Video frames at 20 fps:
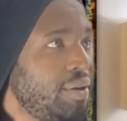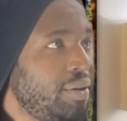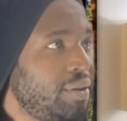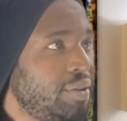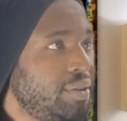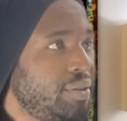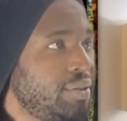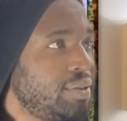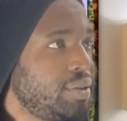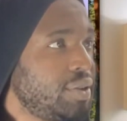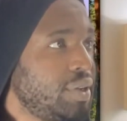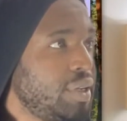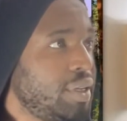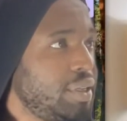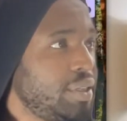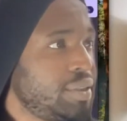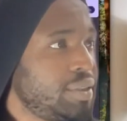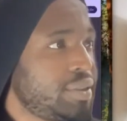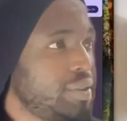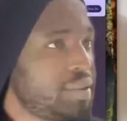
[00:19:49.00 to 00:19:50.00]
so that
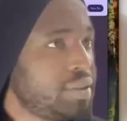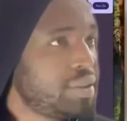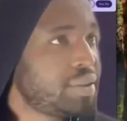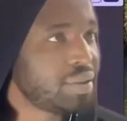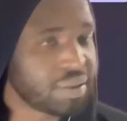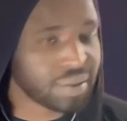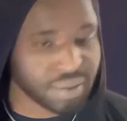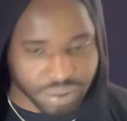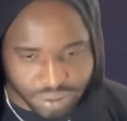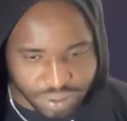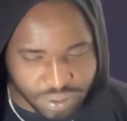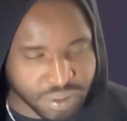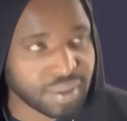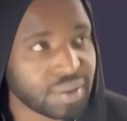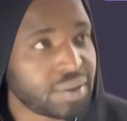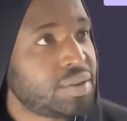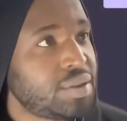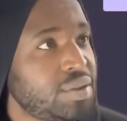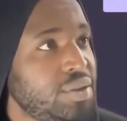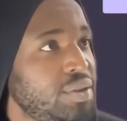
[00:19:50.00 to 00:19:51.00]

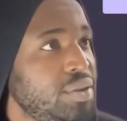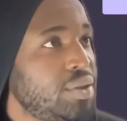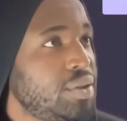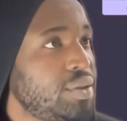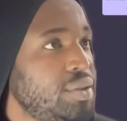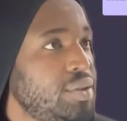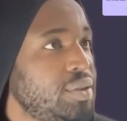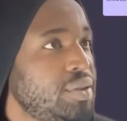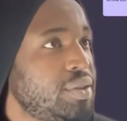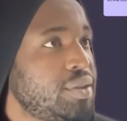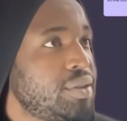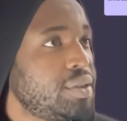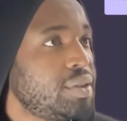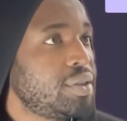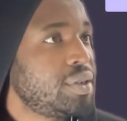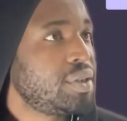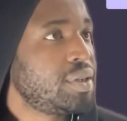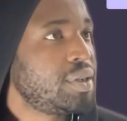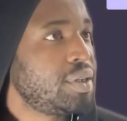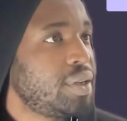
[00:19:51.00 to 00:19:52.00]
it's not
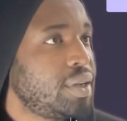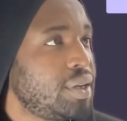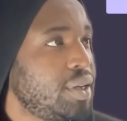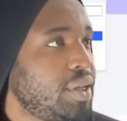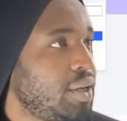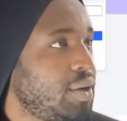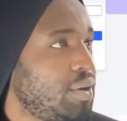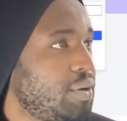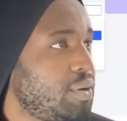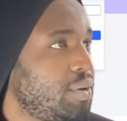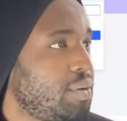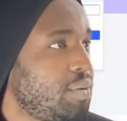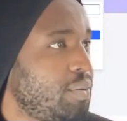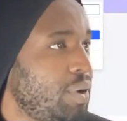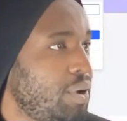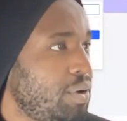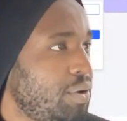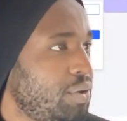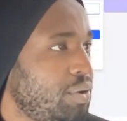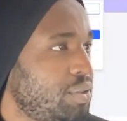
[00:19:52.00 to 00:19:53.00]
like we're
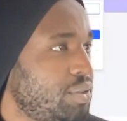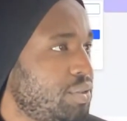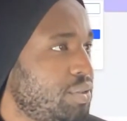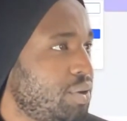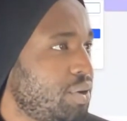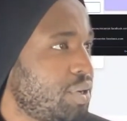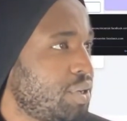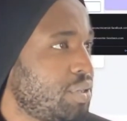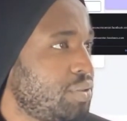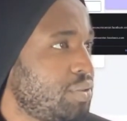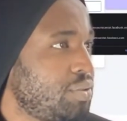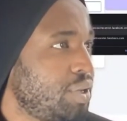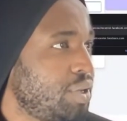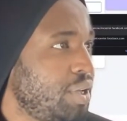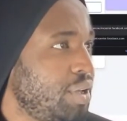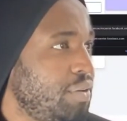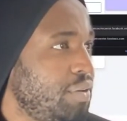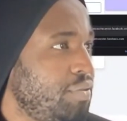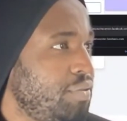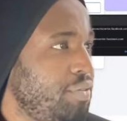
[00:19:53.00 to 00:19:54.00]
not talking to
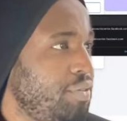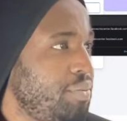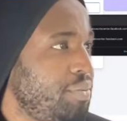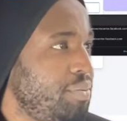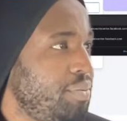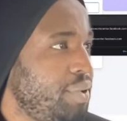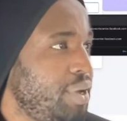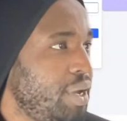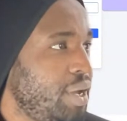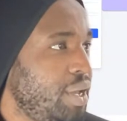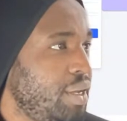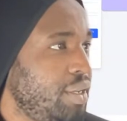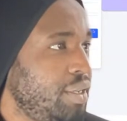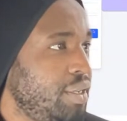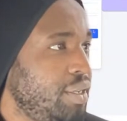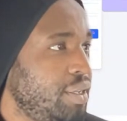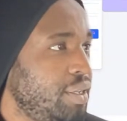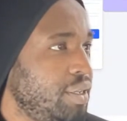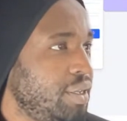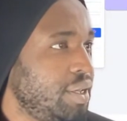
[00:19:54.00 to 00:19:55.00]
everybody.
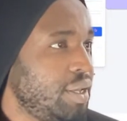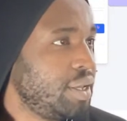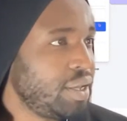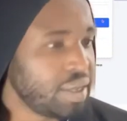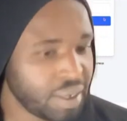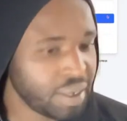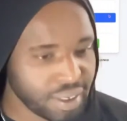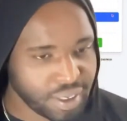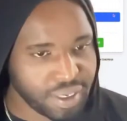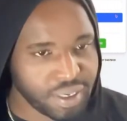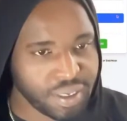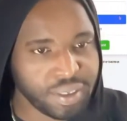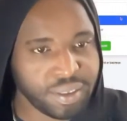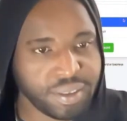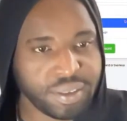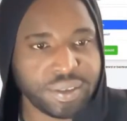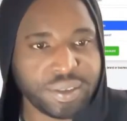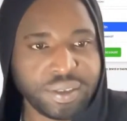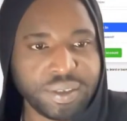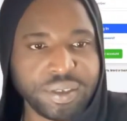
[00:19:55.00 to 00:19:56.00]
Let's
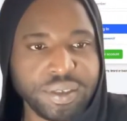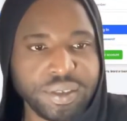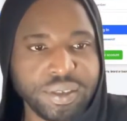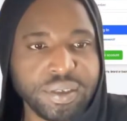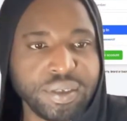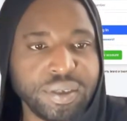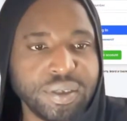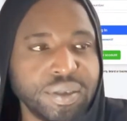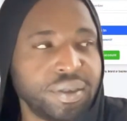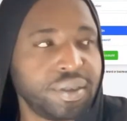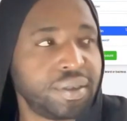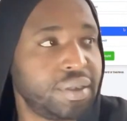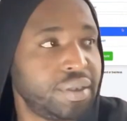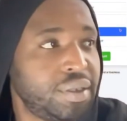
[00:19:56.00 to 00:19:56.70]
see.